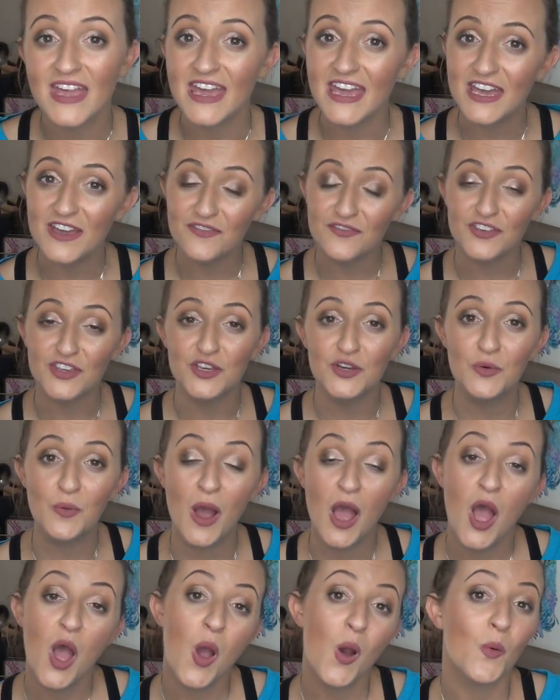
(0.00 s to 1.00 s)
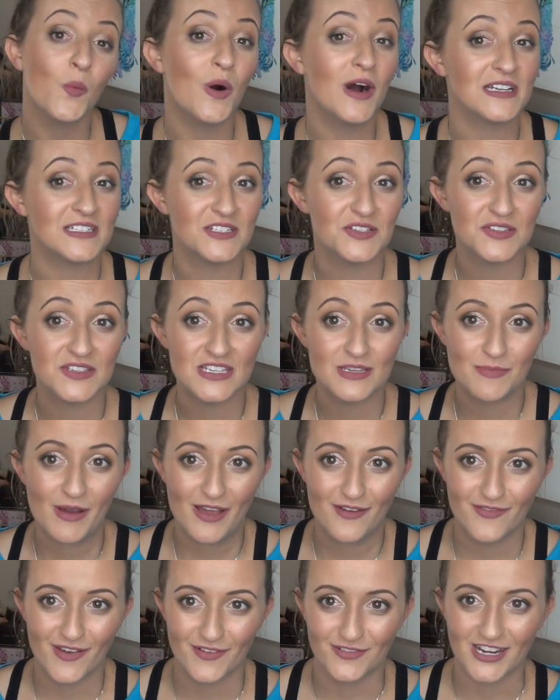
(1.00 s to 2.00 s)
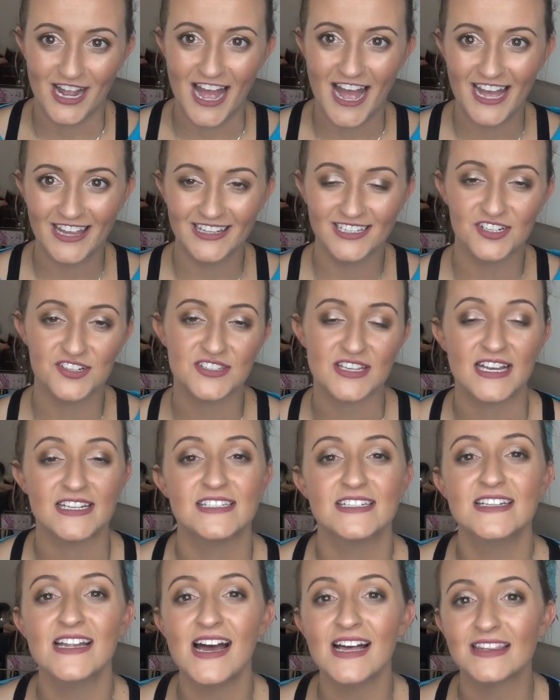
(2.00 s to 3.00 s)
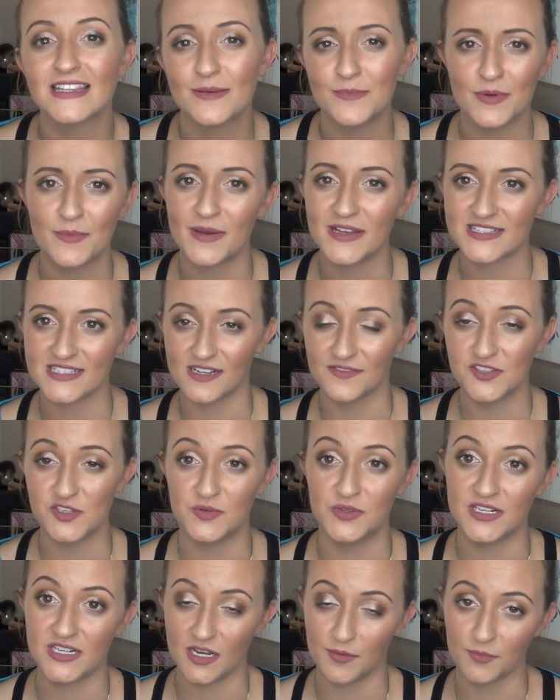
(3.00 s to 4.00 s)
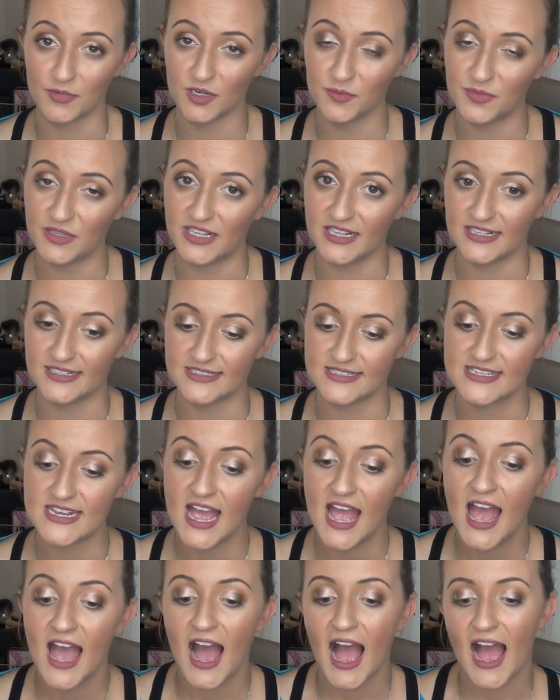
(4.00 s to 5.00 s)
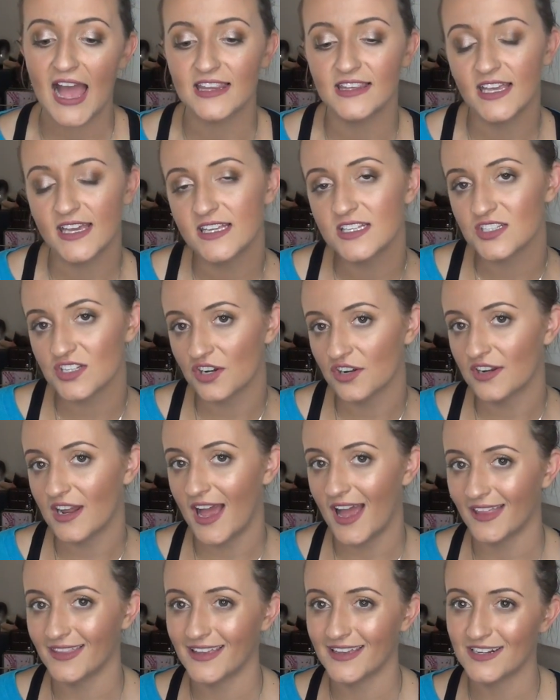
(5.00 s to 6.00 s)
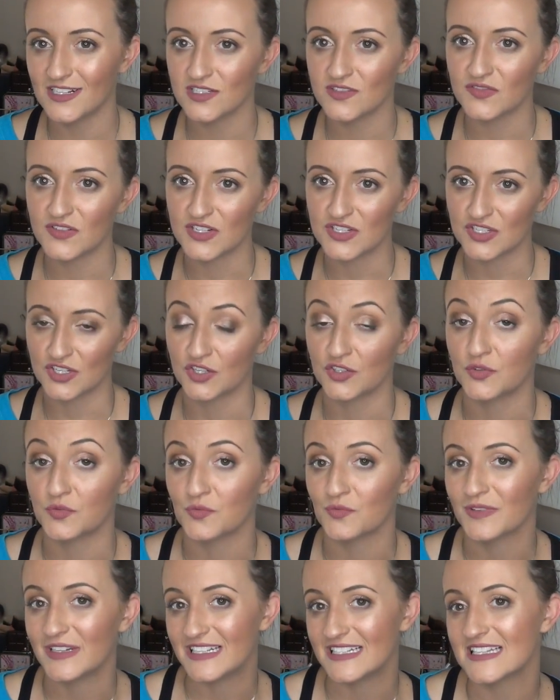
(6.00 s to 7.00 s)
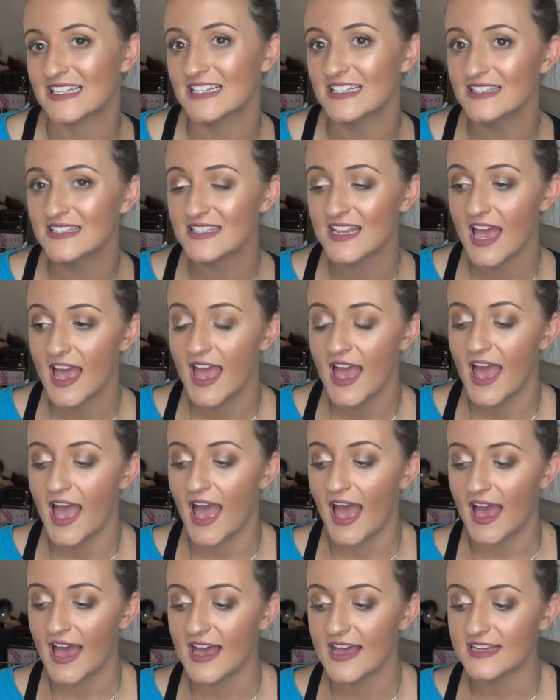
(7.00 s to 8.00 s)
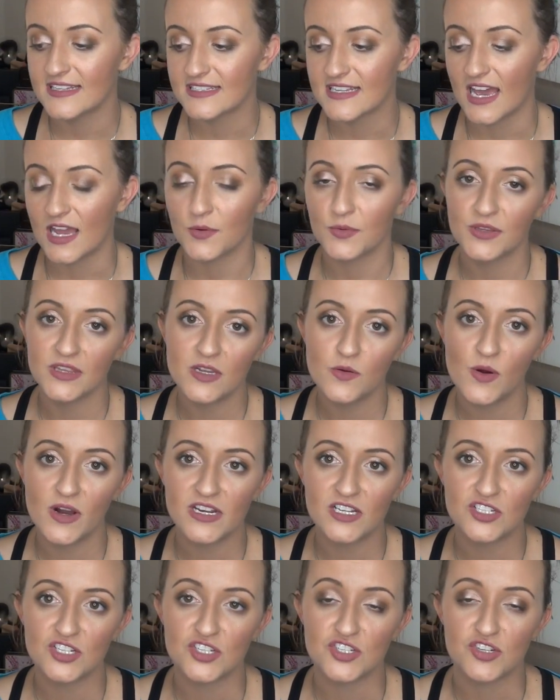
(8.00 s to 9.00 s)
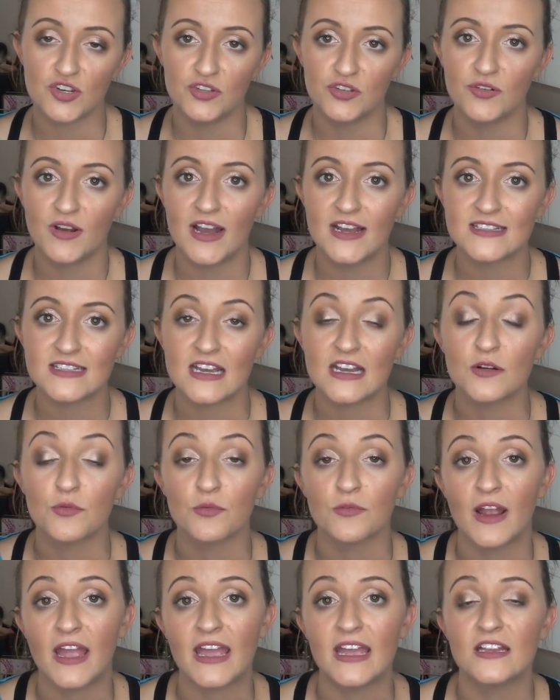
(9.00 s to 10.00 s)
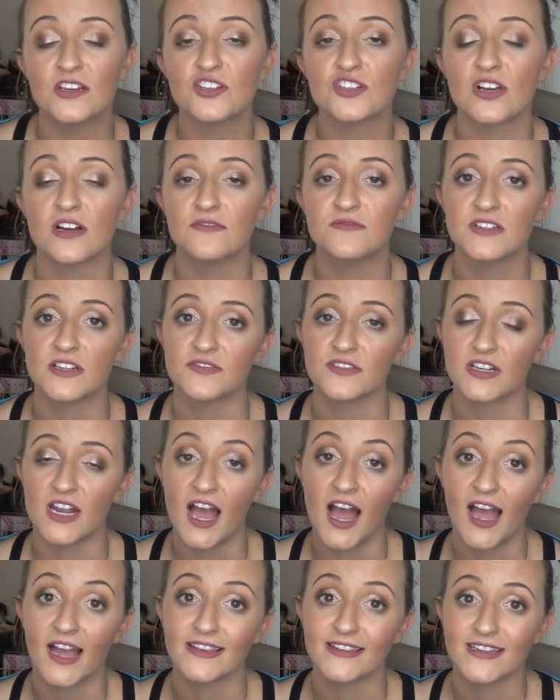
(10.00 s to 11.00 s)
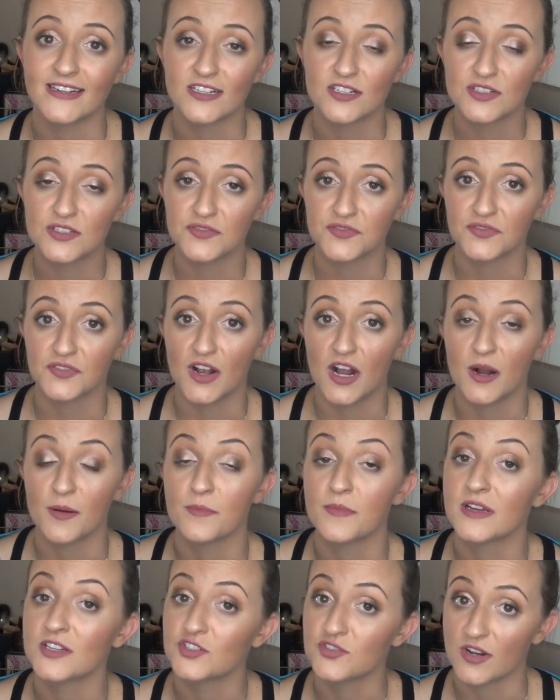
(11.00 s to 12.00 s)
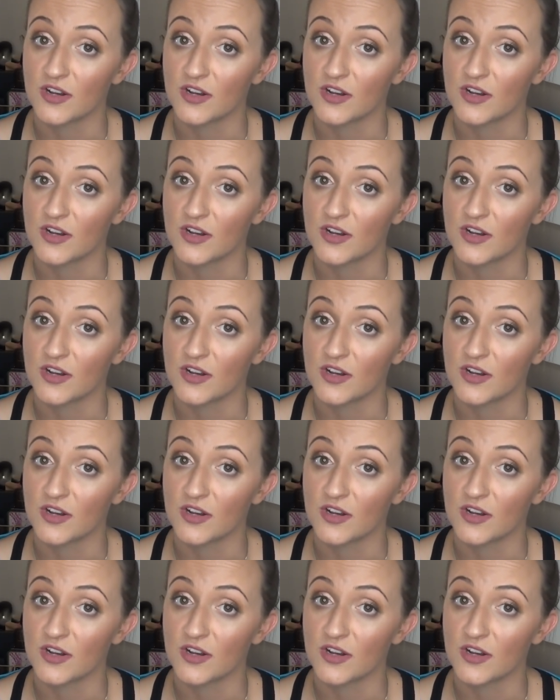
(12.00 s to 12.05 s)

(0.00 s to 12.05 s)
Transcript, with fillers: if you want to see my favorite highlighters, I did not limit myself to a number because I like certain highlighters for certain reasons and I really wanted to show you guys a range of different highlighters from